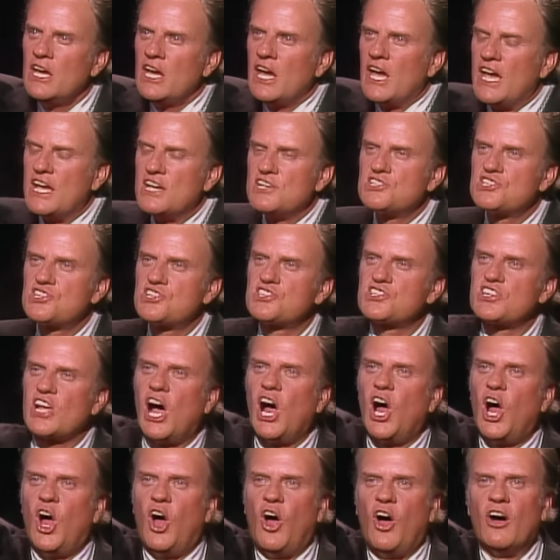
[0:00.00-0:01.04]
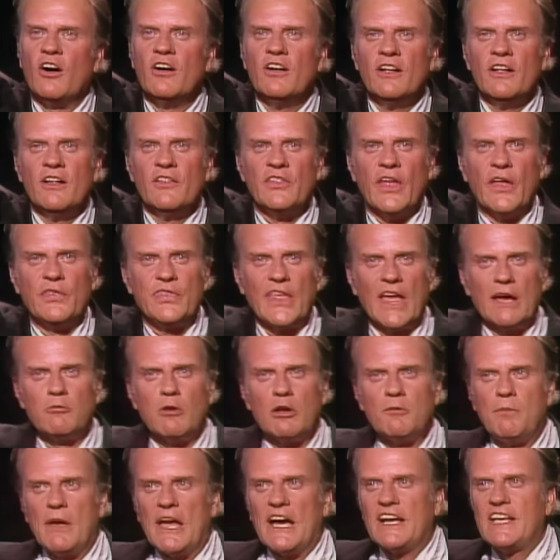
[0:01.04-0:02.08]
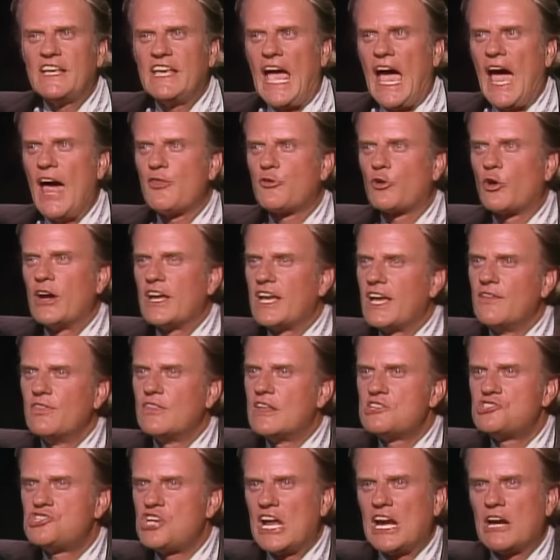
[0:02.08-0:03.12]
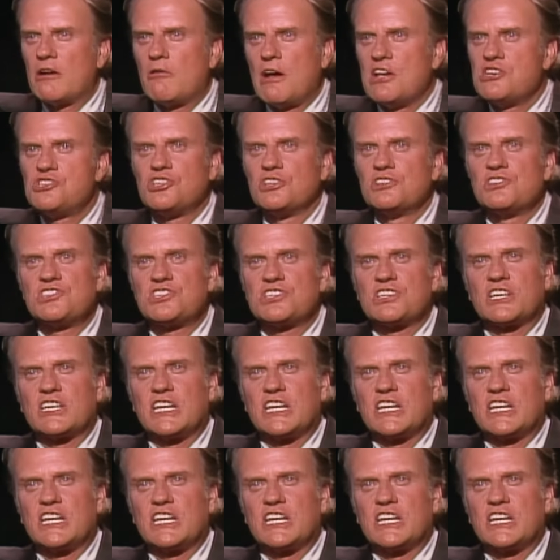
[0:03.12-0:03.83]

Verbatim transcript: He saw that there would be a gathering in the generations to